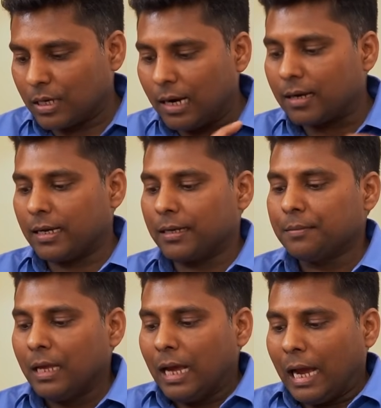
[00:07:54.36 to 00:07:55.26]
Kharge,
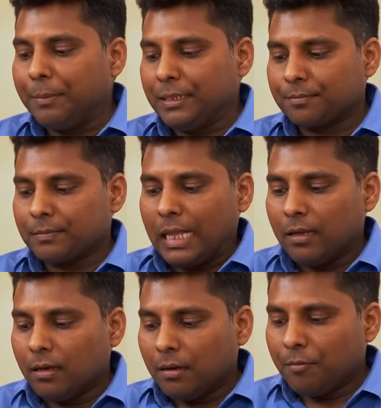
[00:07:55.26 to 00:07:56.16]

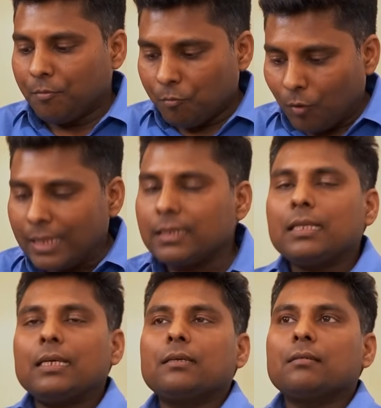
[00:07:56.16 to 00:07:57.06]
one
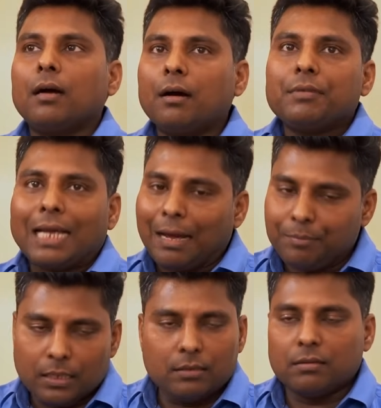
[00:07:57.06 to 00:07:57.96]
thing we have
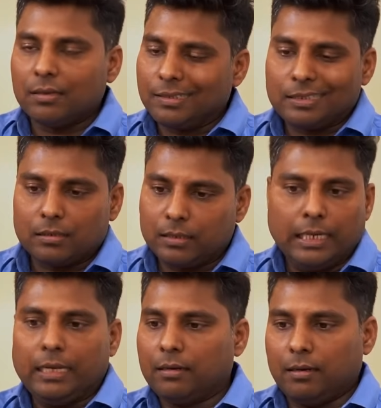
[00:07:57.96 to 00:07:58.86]
been
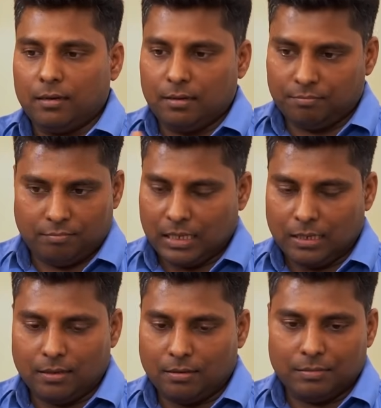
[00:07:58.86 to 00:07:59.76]
seeing
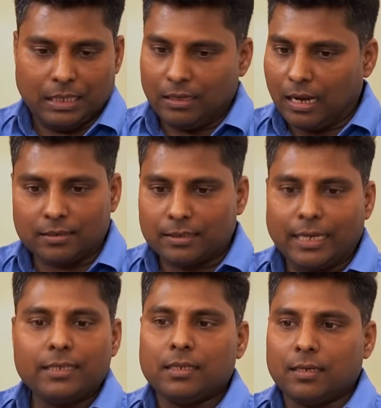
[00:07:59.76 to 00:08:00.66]
in last
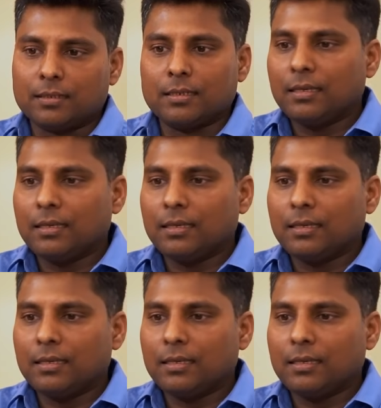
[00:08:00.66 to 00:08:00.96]
10 years